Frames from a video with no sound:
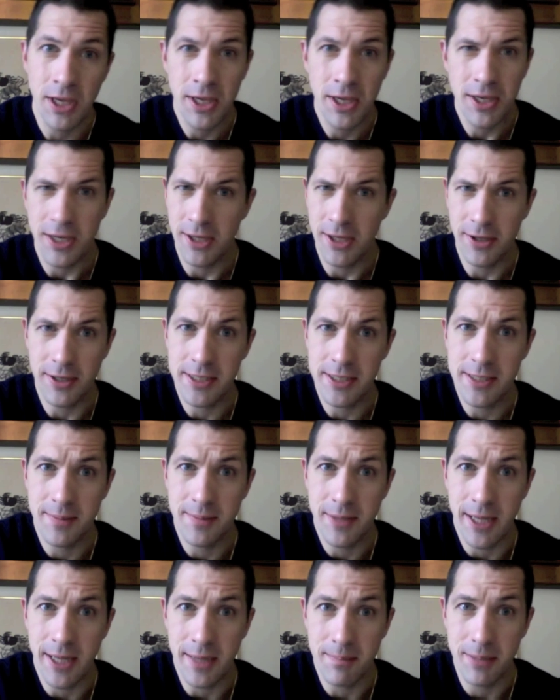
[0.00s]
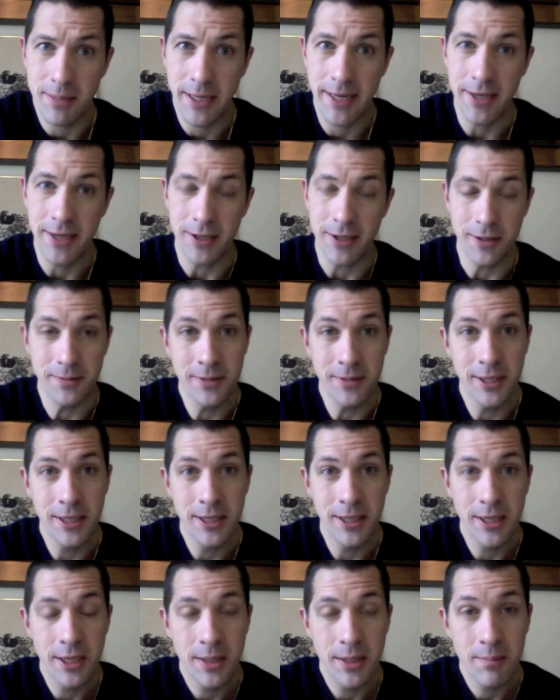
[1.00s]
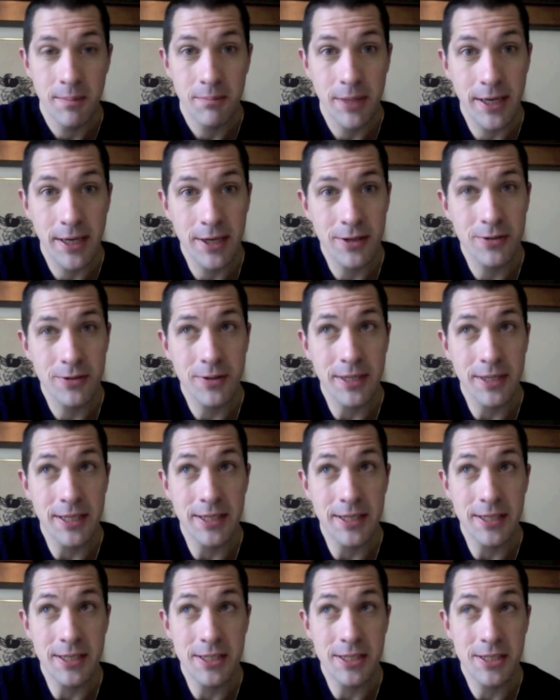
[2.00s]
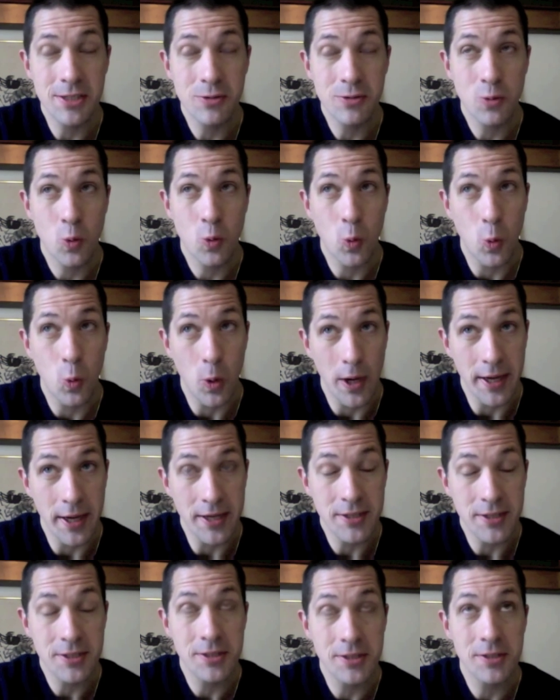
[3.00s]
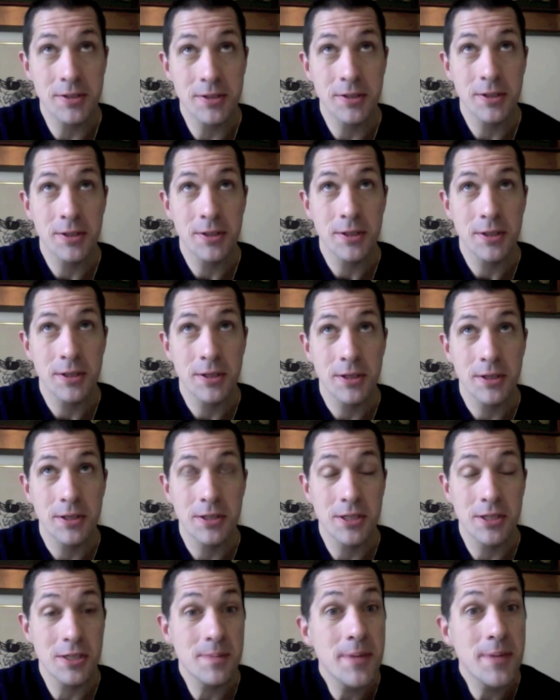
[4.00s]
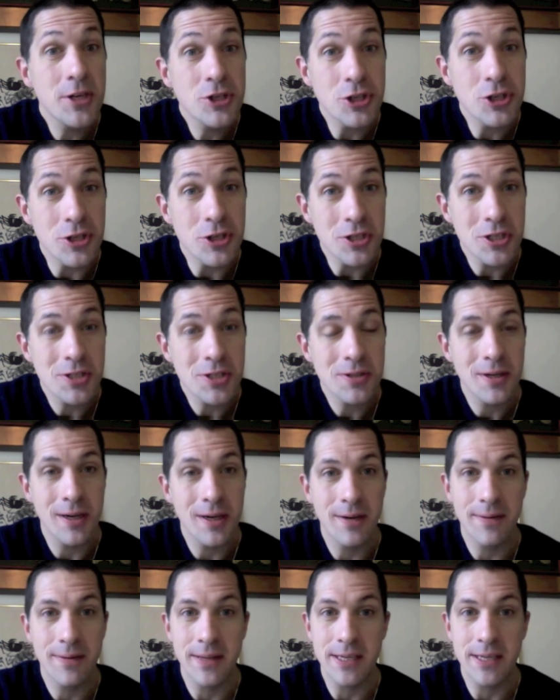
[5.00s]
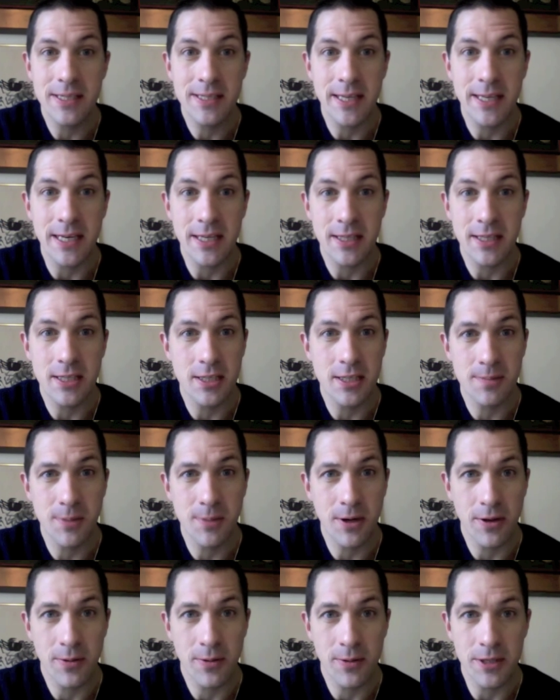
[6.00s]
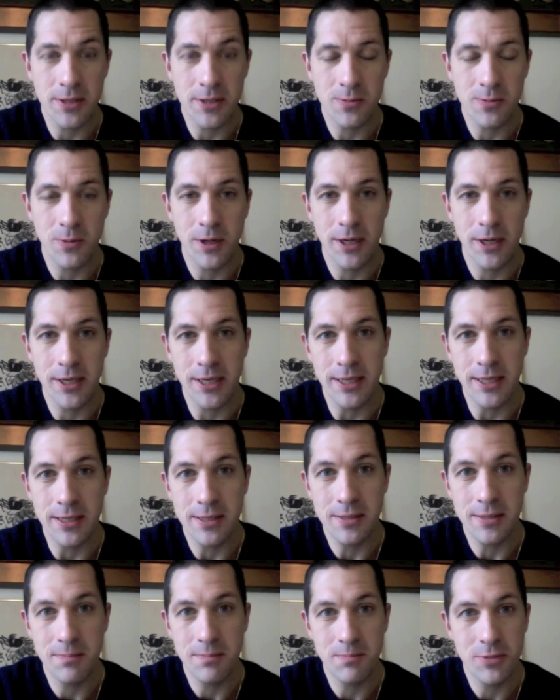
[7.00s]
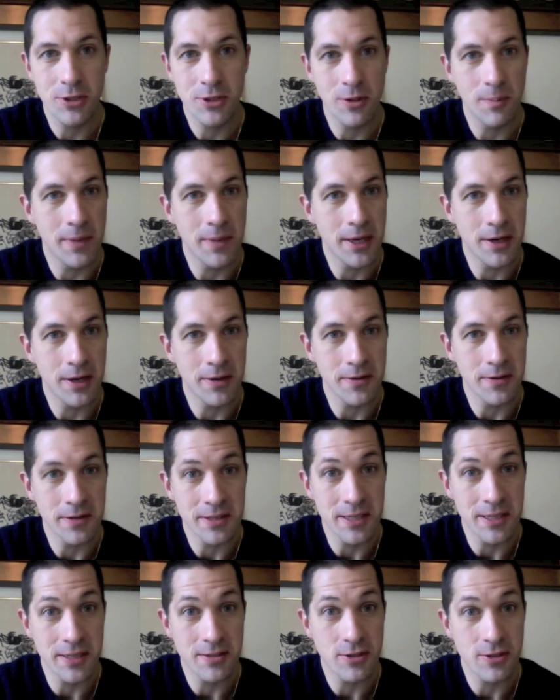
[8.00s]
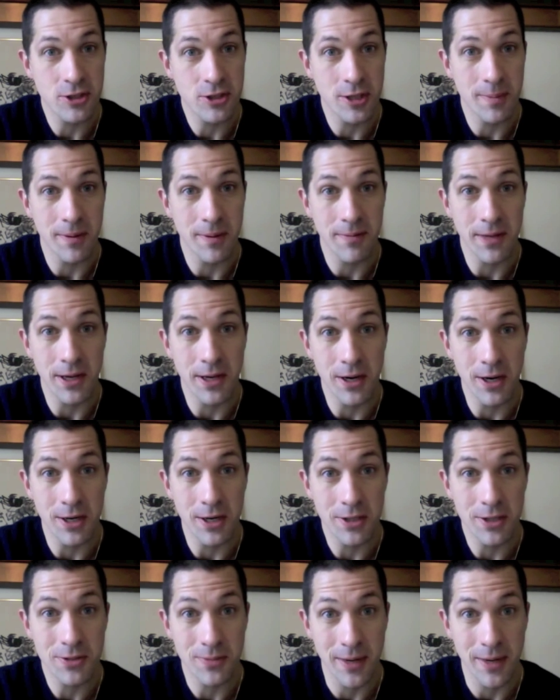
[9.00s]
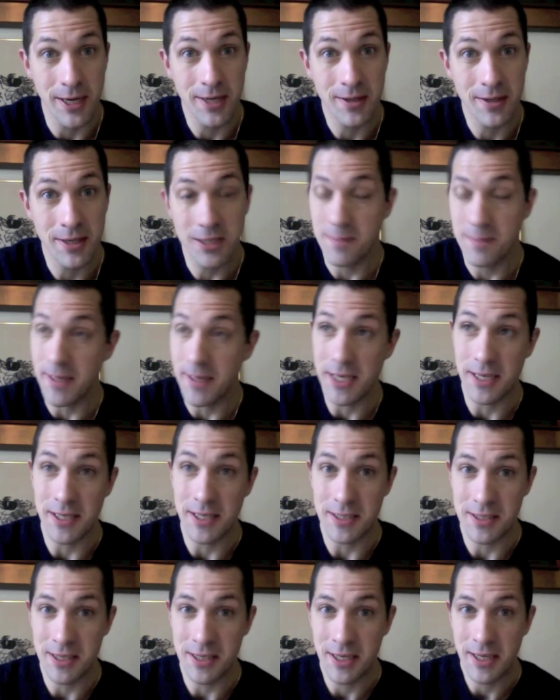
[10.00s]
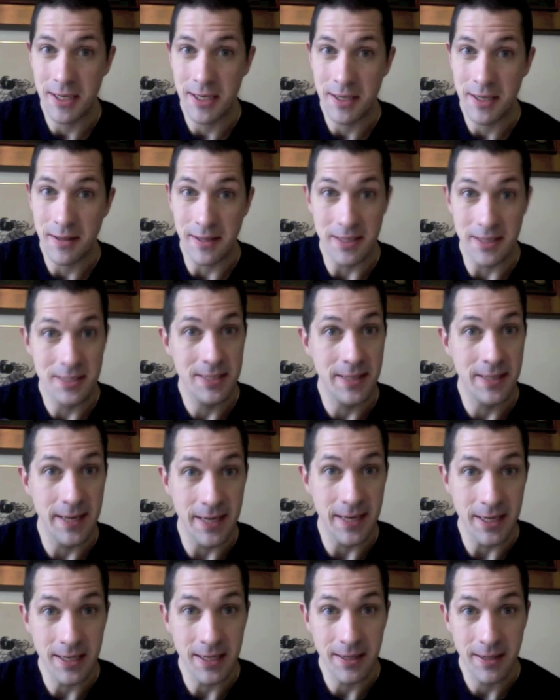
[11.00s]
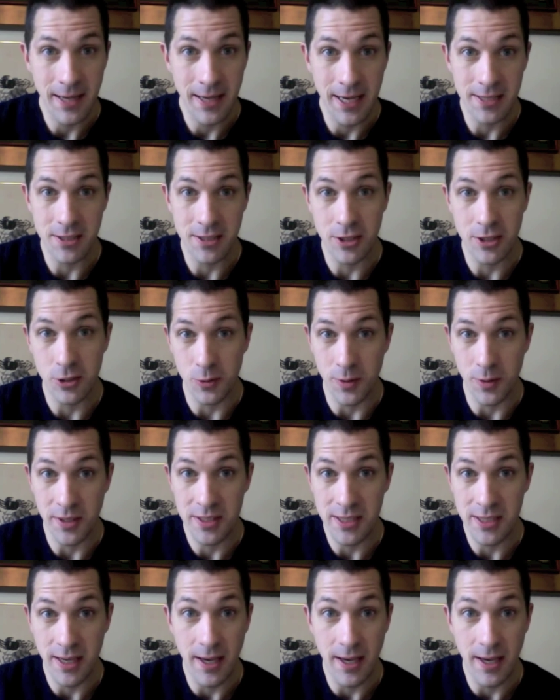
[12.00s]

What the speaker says: you look at someone like Plato. Plato is quite suspicious of the aesthetic. This is part of the reason why he's so big on the censorship of the arts, right? It's because the aesthetic has to do with